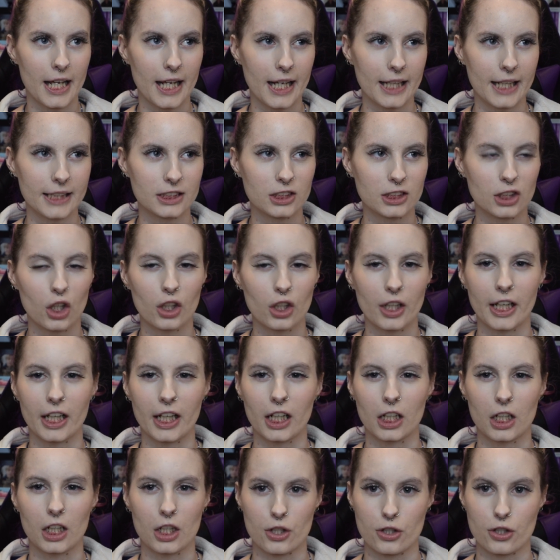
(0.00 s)
it's not
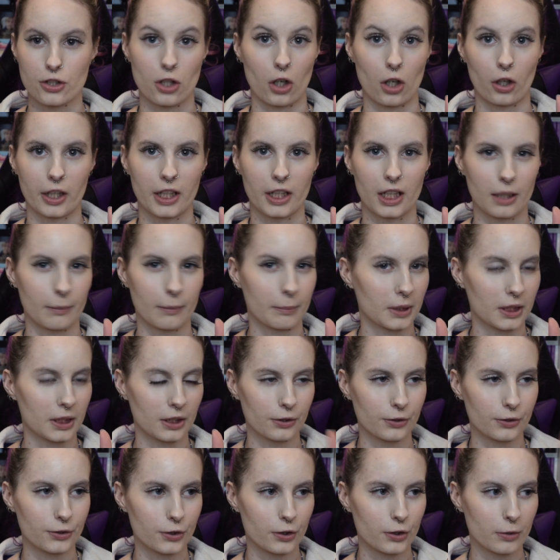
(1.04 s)
like a shocking
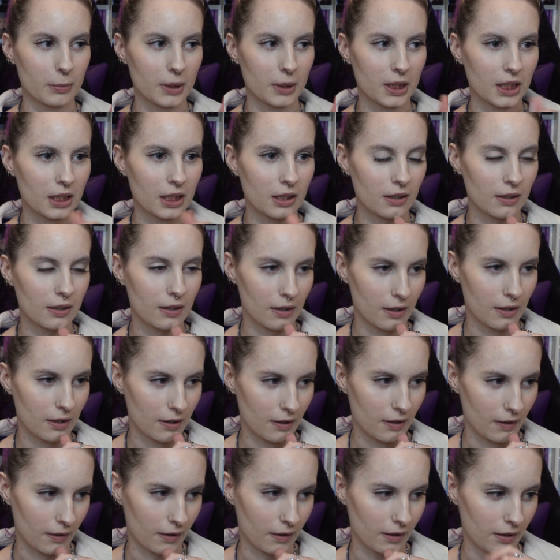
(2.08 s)
appeal to me.
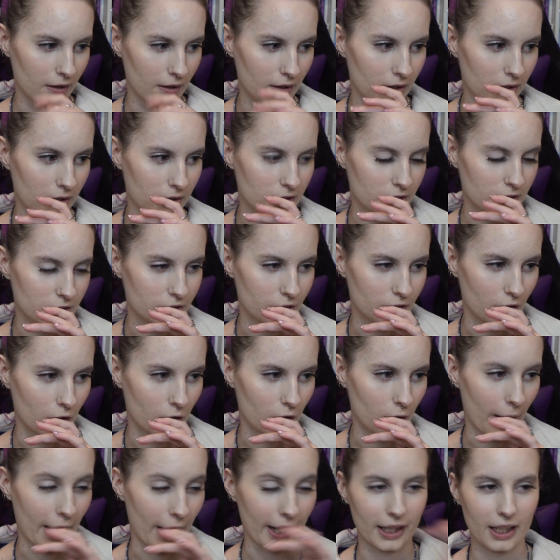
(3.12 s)

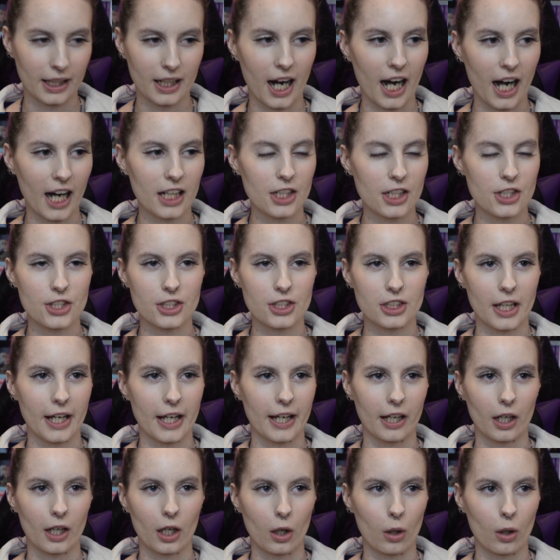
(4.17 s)
So I can kind of just like